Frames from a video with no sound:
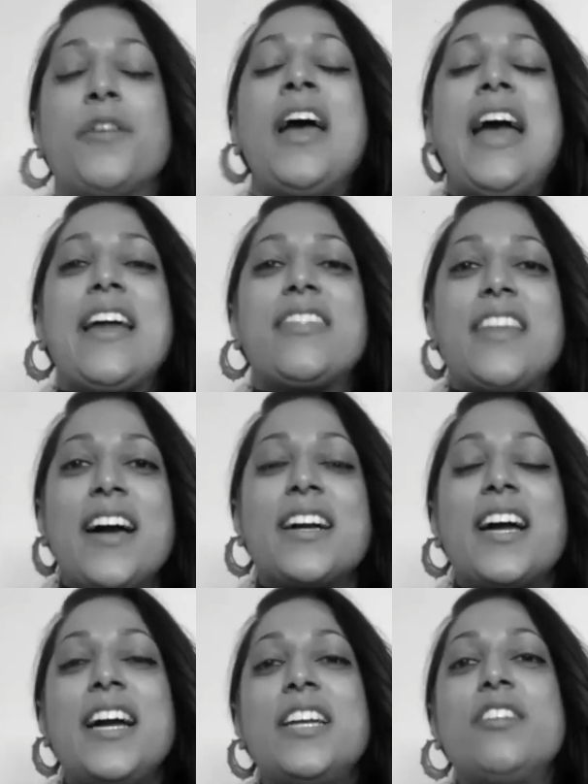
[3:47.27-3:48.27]
and that
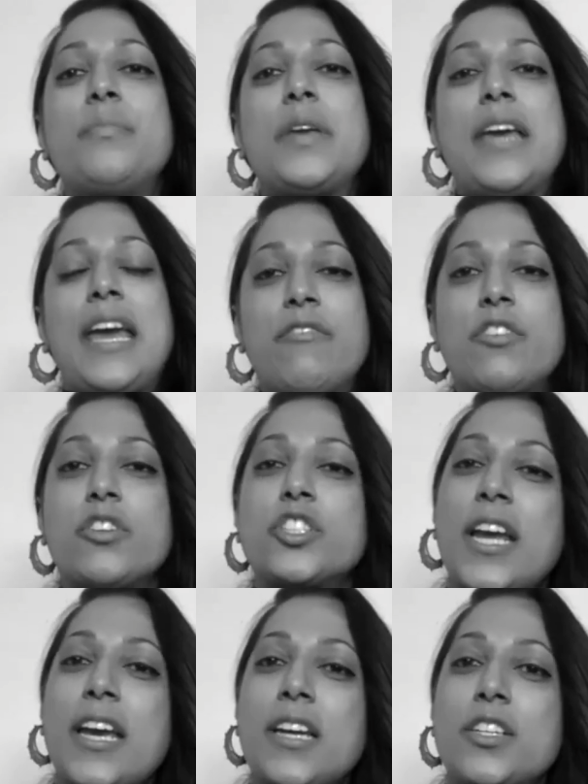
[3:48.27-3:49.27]
kind of behavior
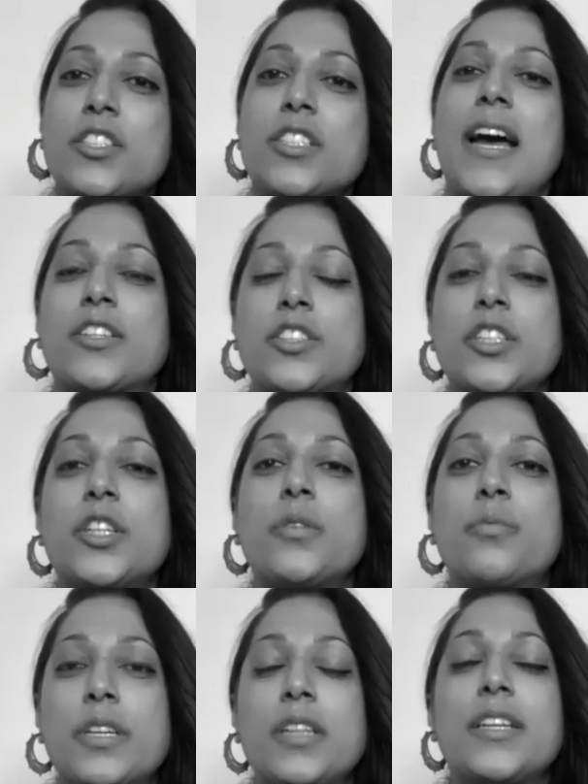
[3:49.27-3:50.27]
change is actually
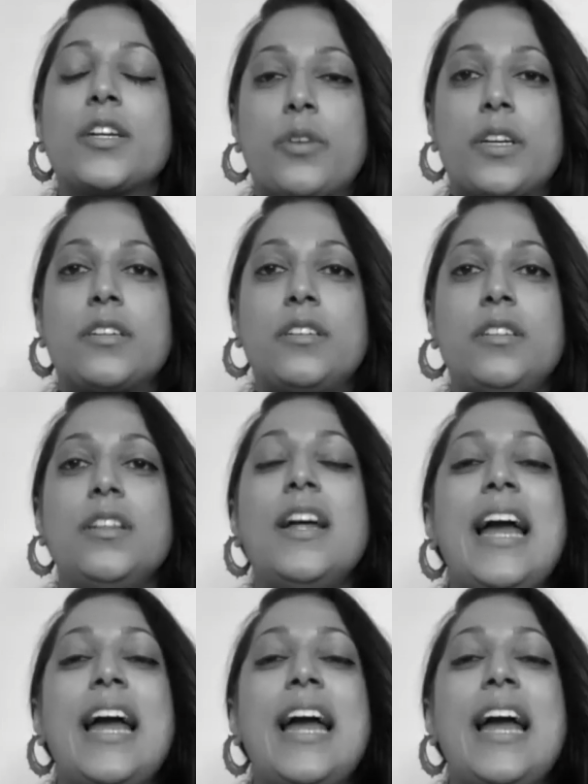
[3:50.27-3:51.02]
really critical.